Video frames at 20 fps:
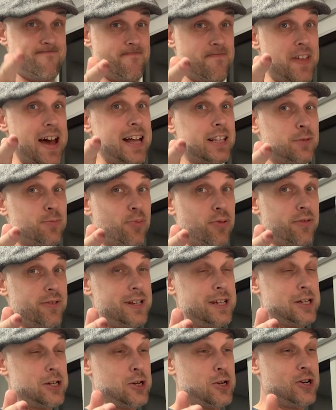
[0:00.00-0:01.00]
That's
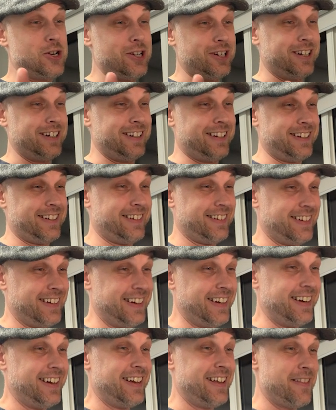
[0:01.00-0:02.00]
pretty good.
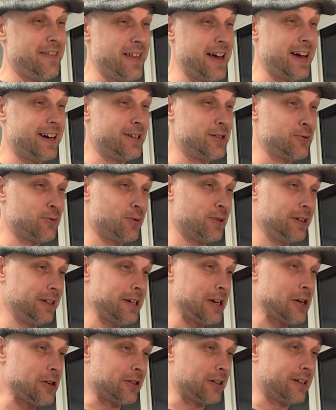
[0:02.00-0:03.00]
That is
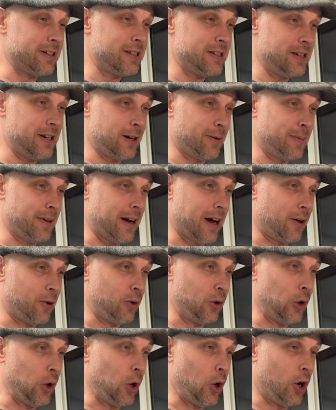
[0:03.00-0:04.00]
really good. Let's see how
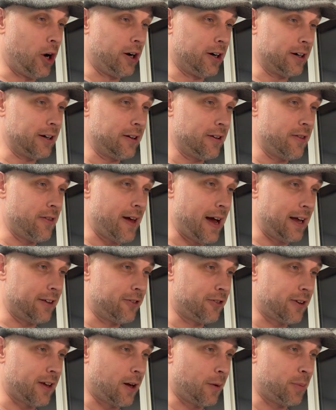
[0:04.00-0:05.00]
long that
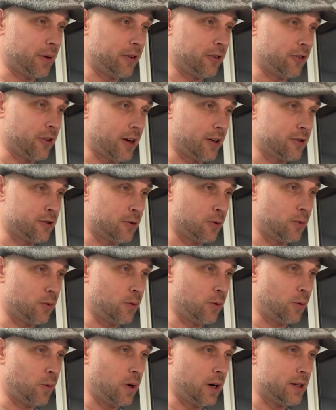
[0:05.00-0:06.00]
scalping
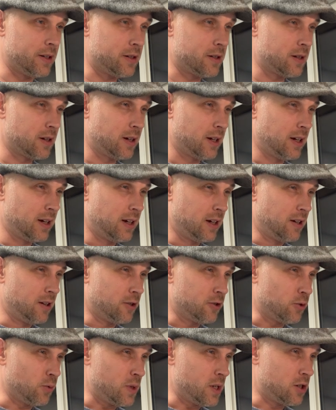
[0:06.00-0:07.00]
session was.
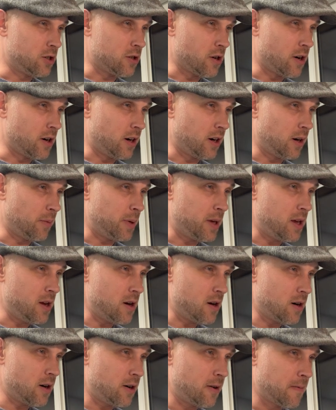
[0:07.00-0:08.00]
So we started up
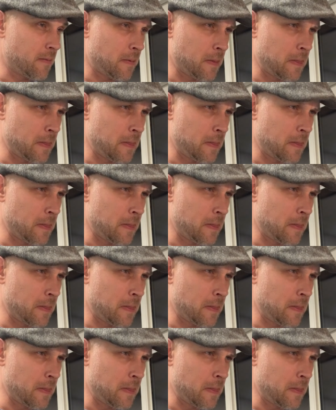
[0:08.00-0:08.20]
here.